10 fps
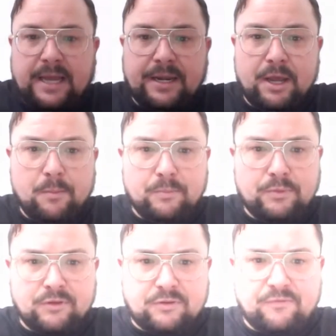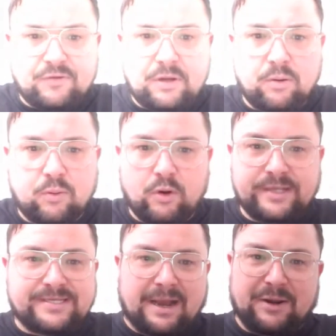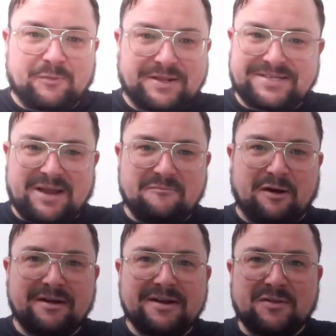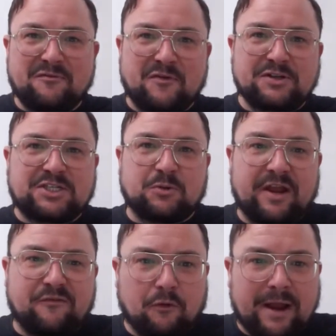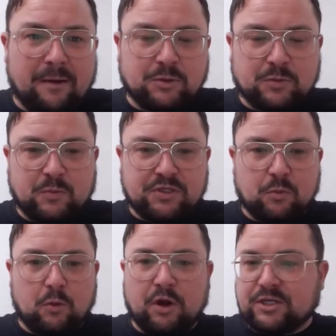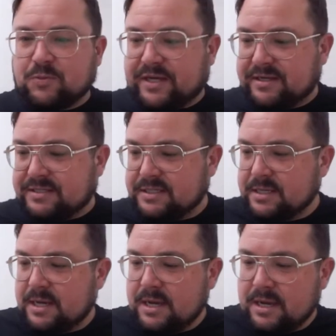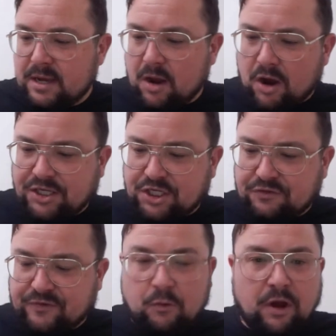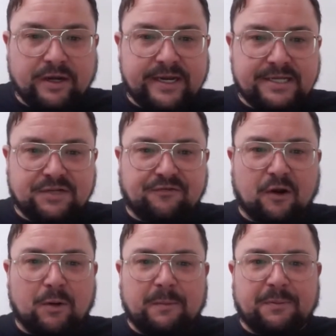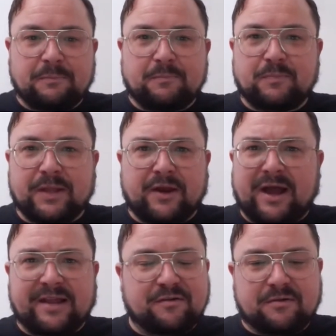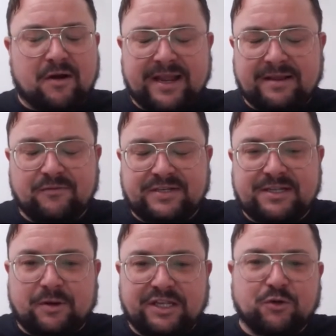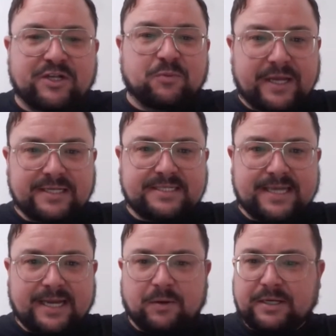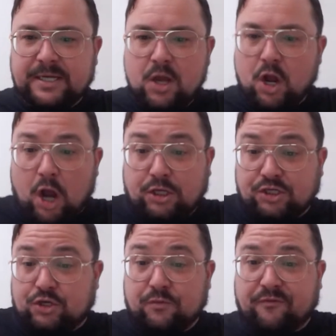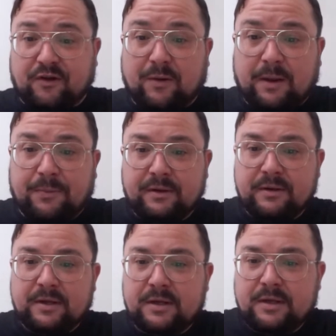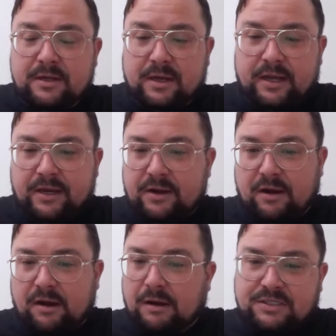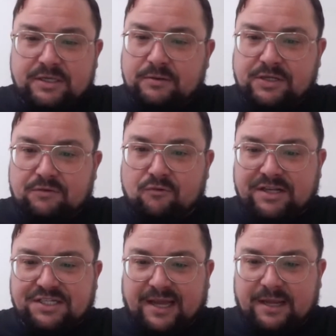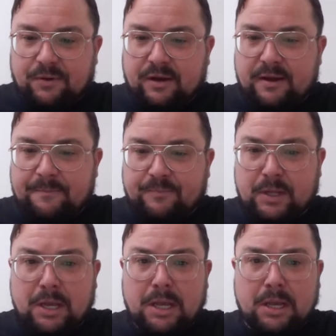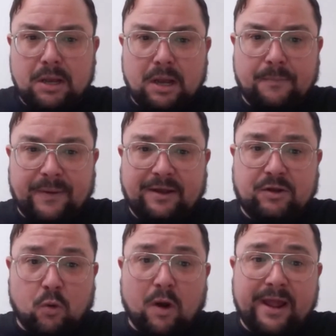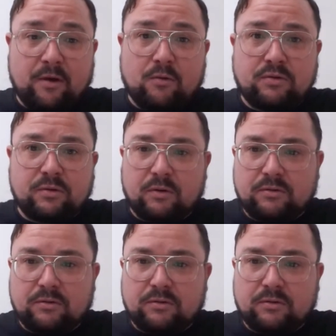And the what is going on with his camera? The first 24 hours was the worst because I just felt like I needed to throw up. And I hate, obviously no one enjoys being sick, but I just couldn't throw up. And I was in the right state, but I've been quite ill.